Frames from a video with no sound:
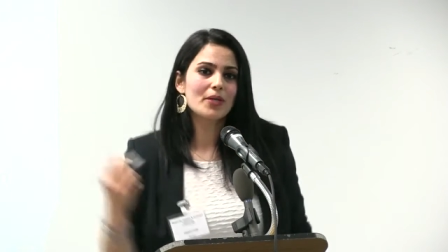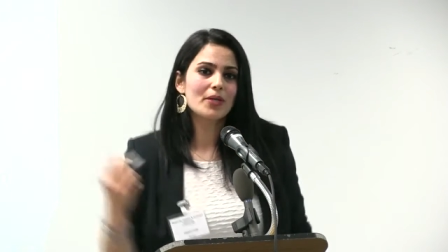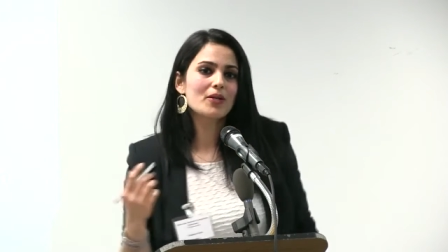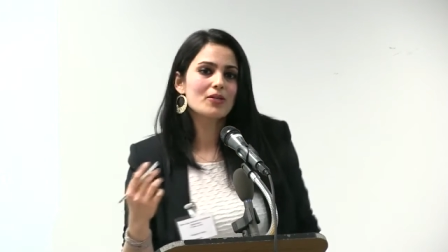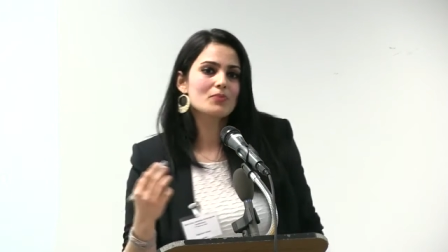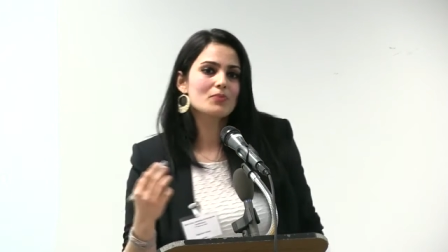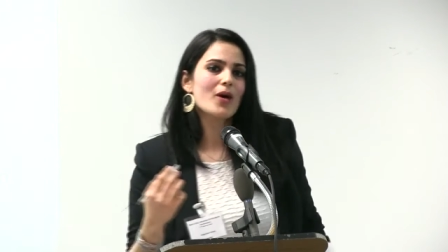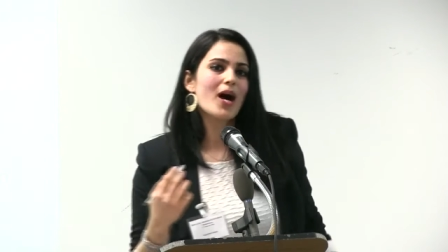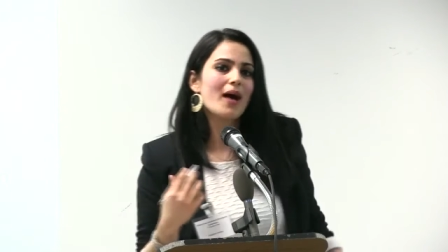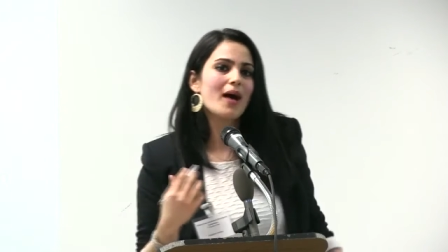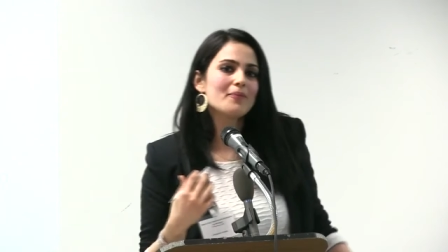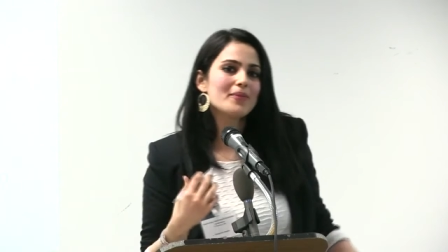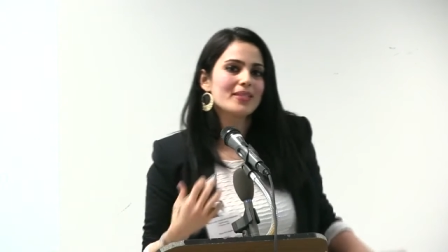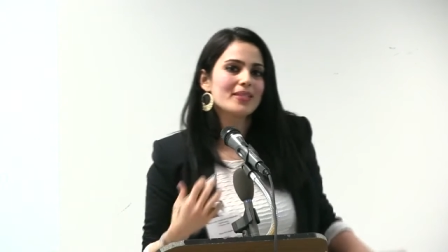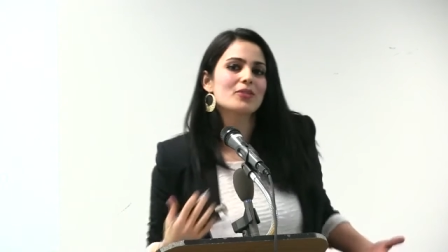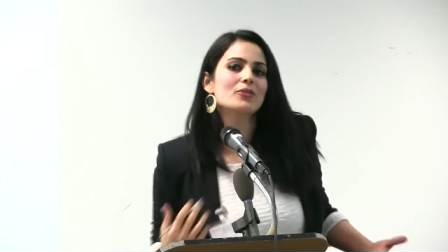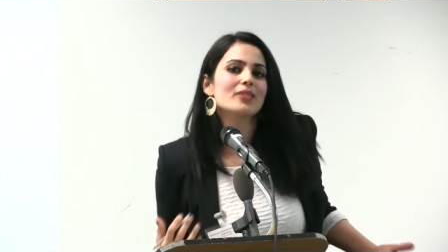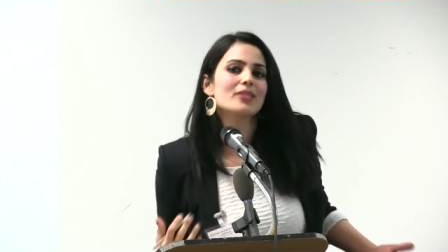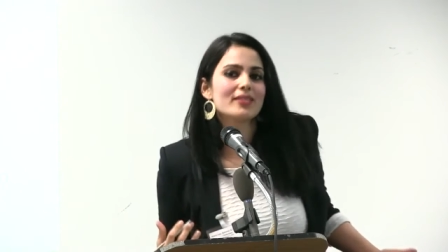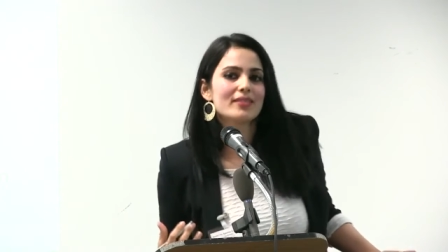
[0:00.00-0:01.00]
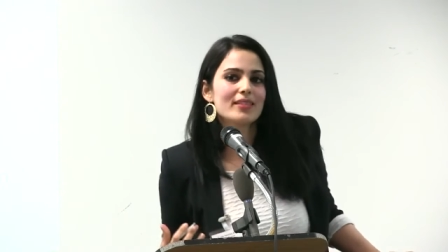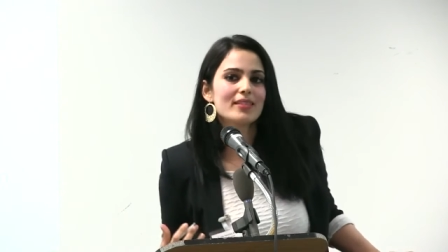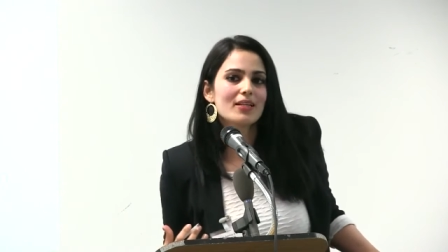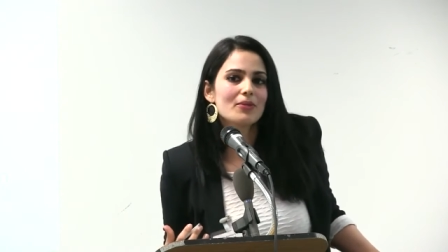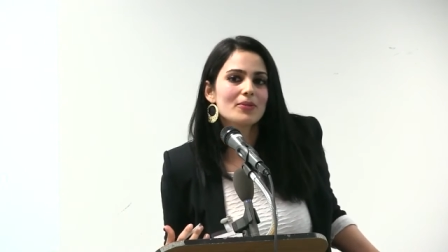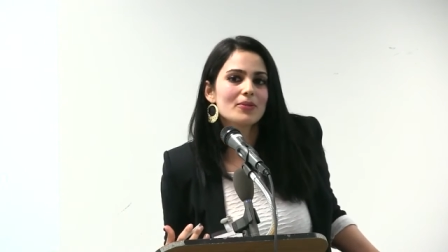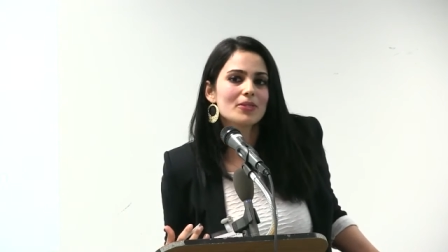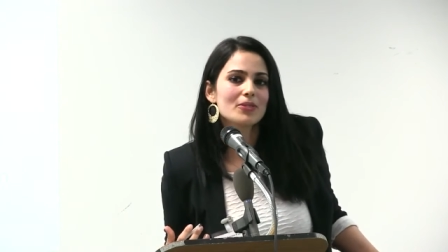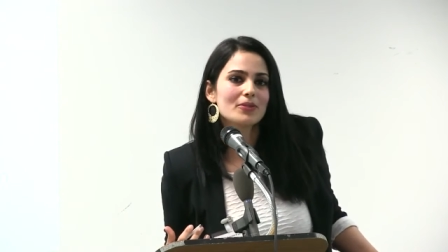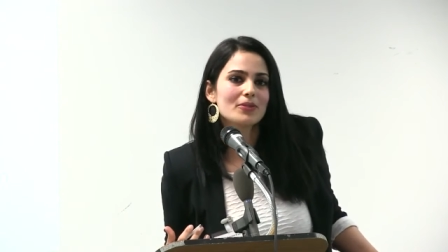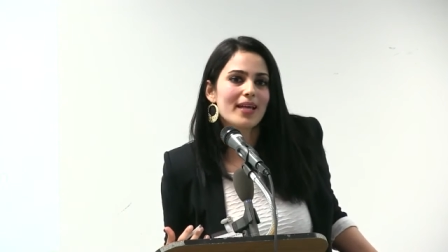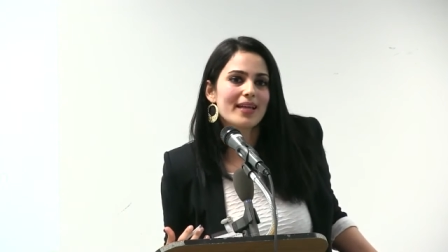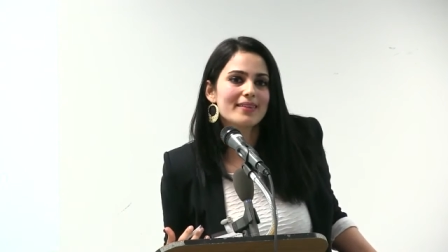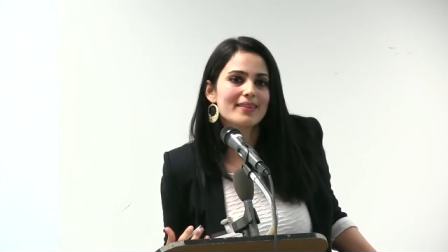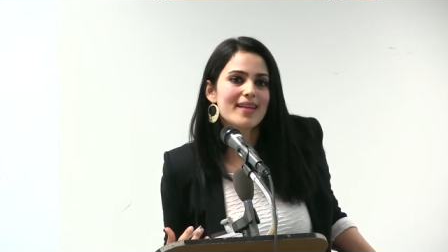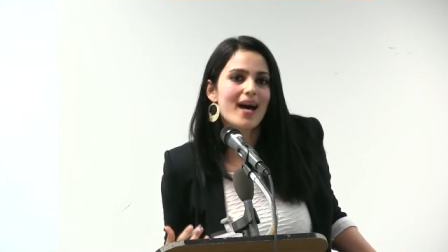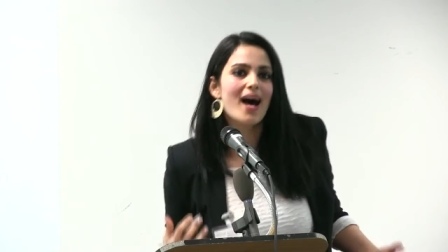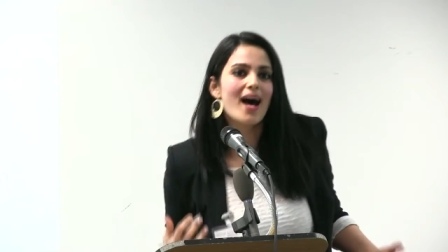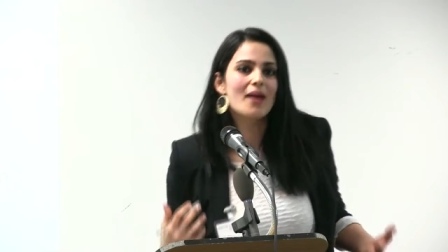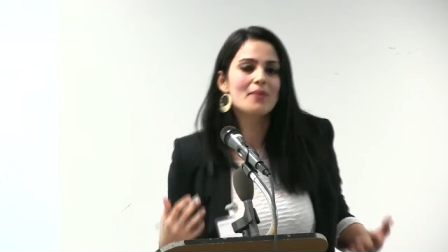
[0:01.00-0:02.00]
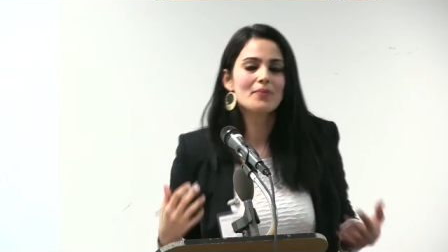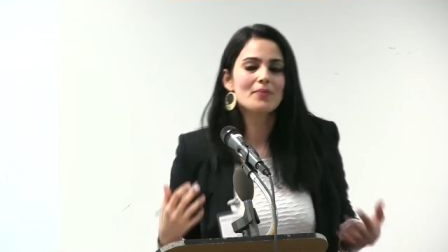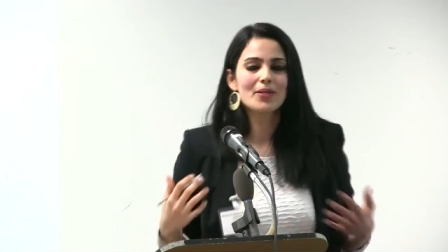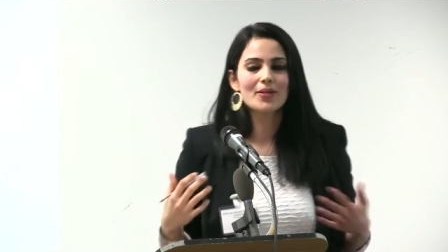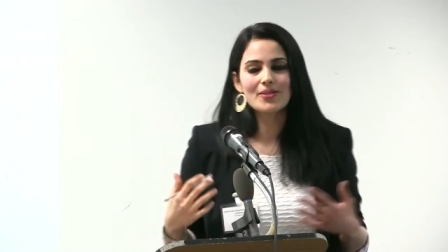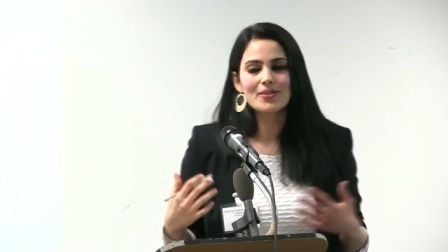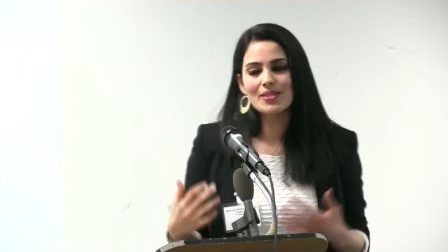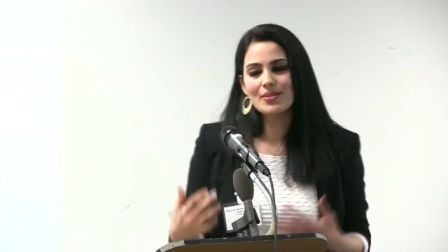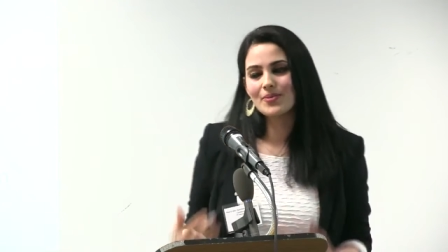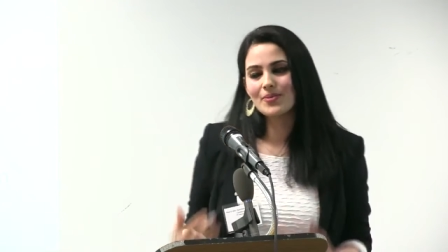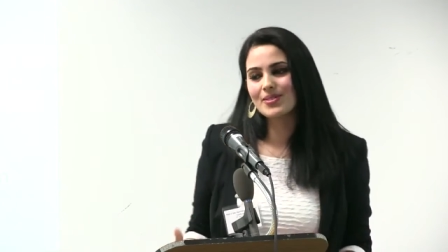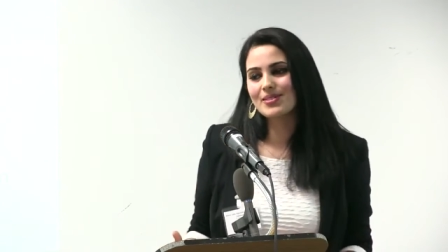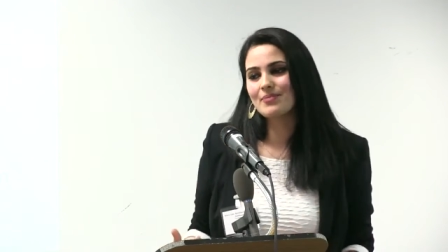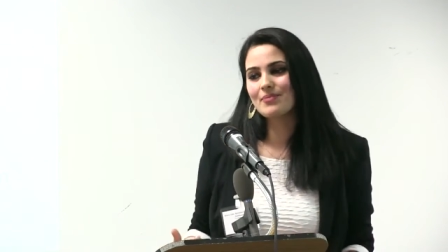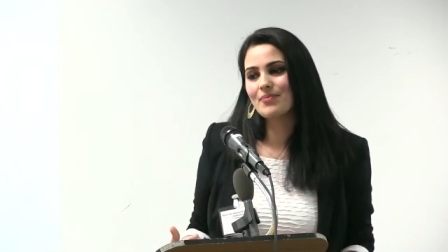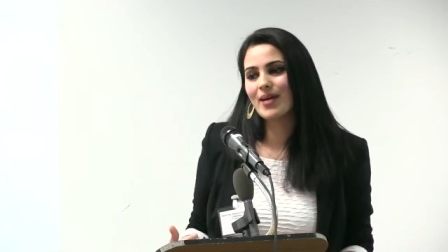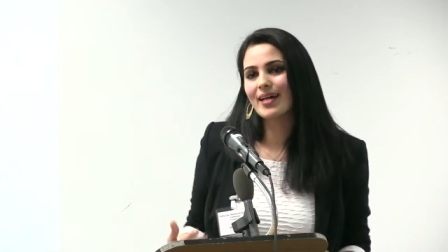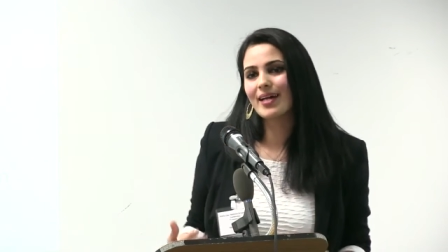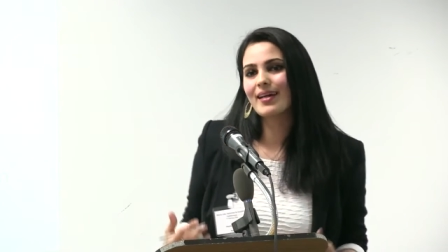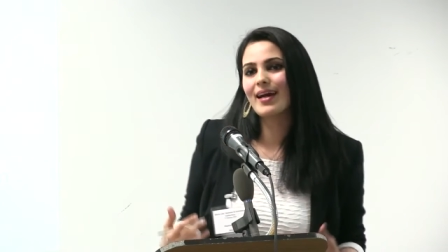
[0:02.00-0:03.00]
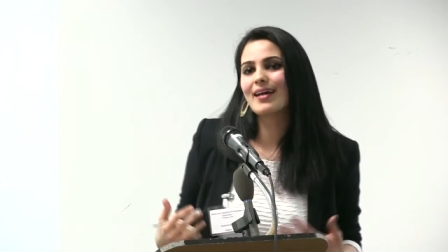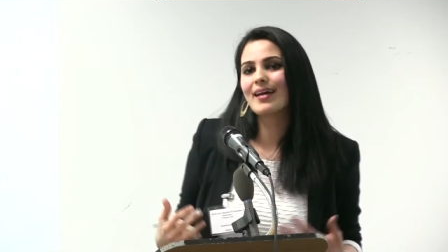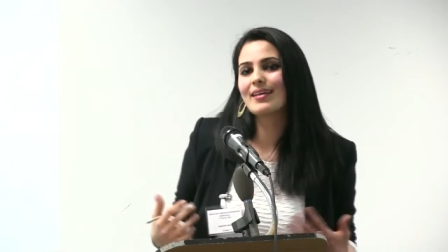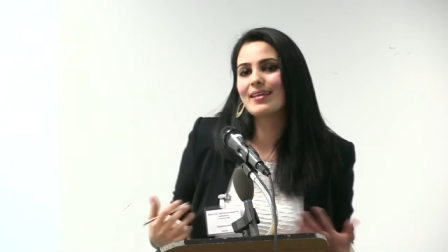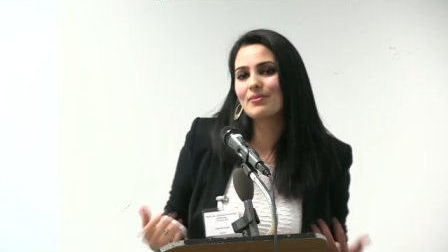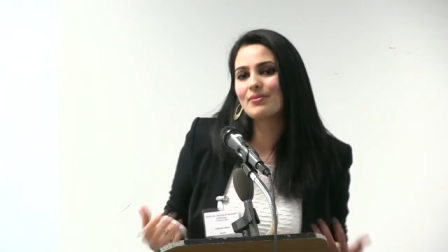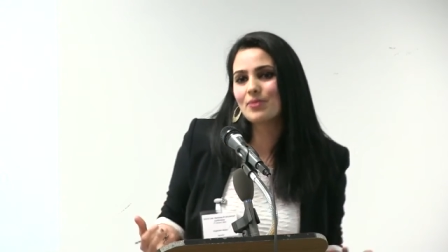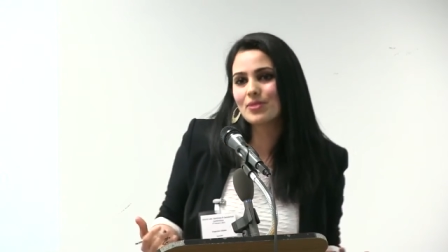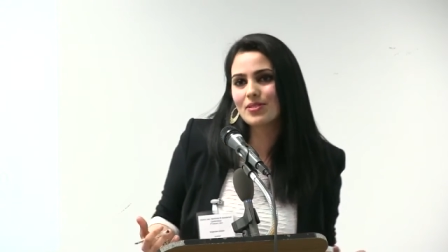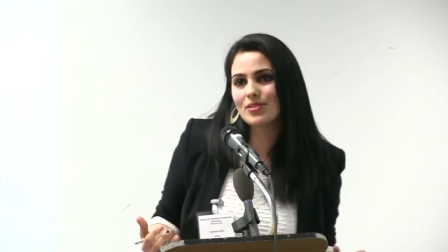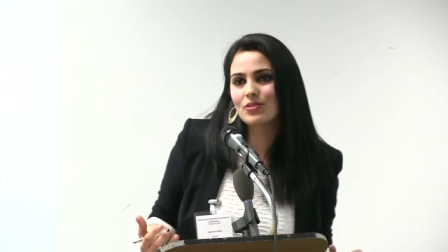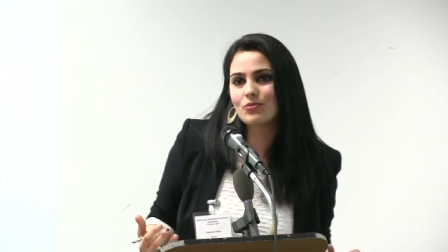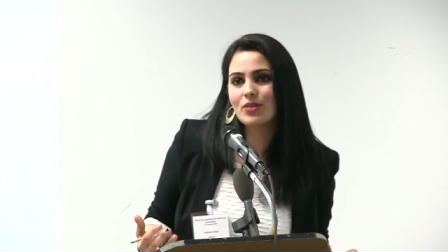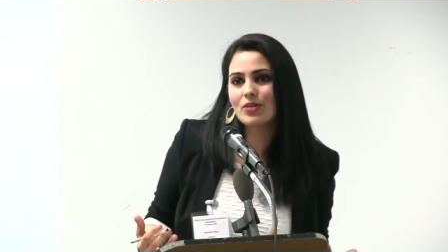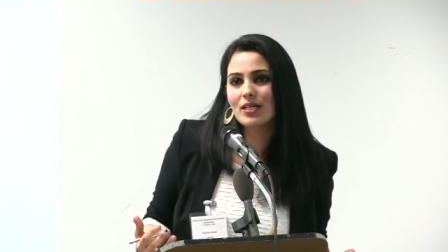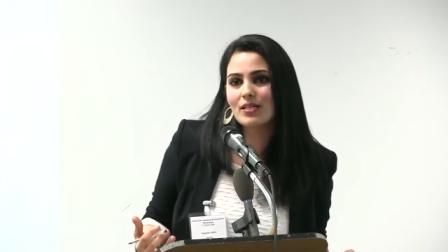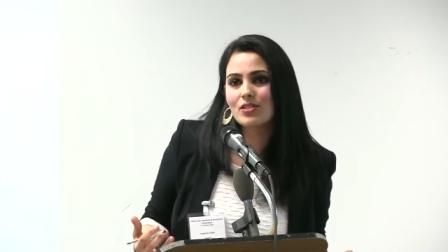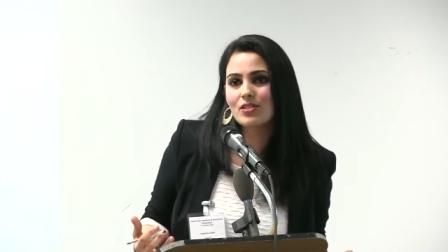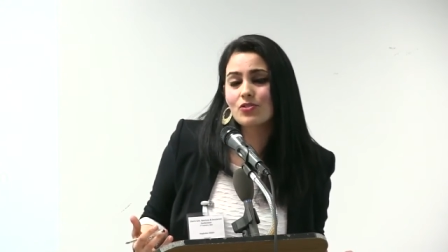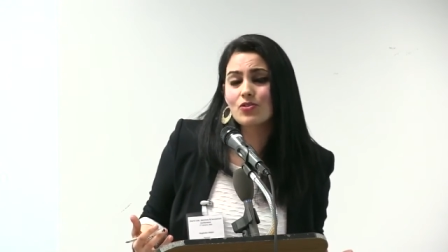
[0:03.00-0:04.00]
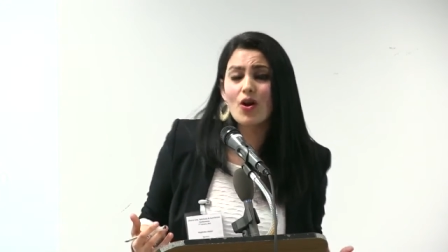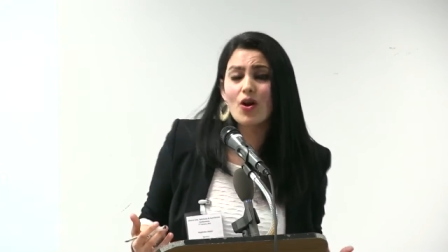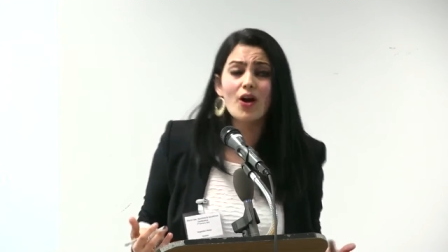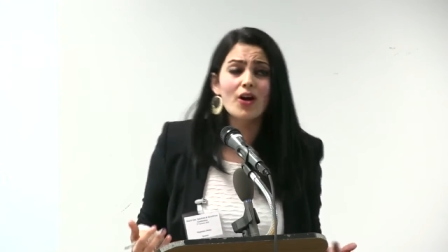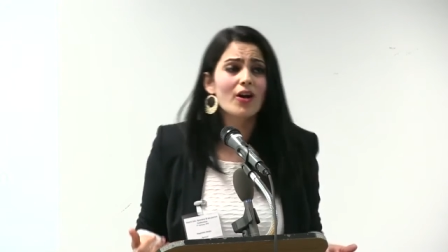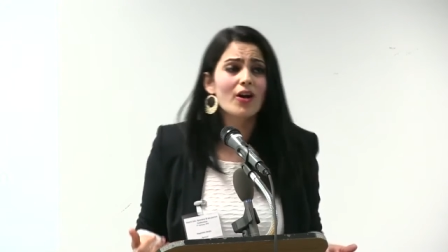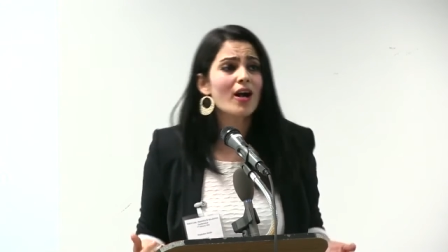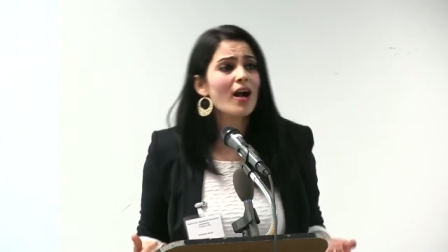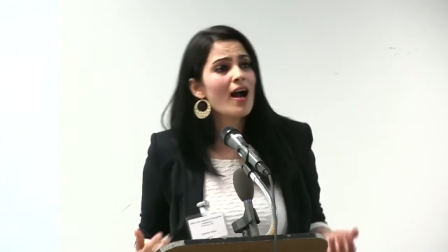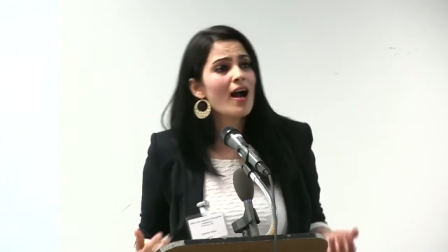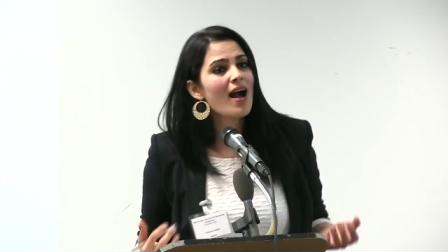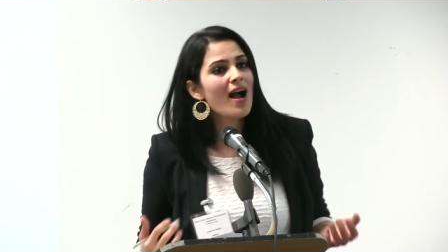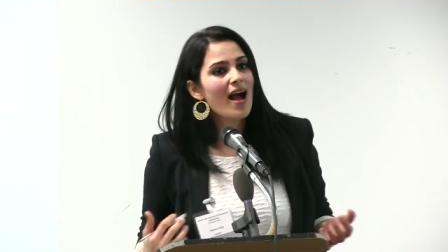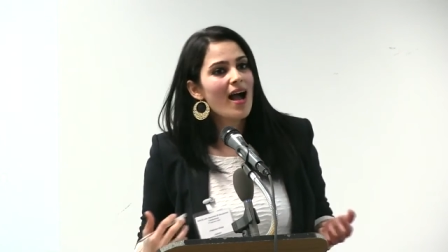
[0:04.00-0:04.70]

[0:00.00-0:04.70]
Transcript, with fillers: because Muhammad couldn't deal with you that time because he was in Mecca and he wasn't really strong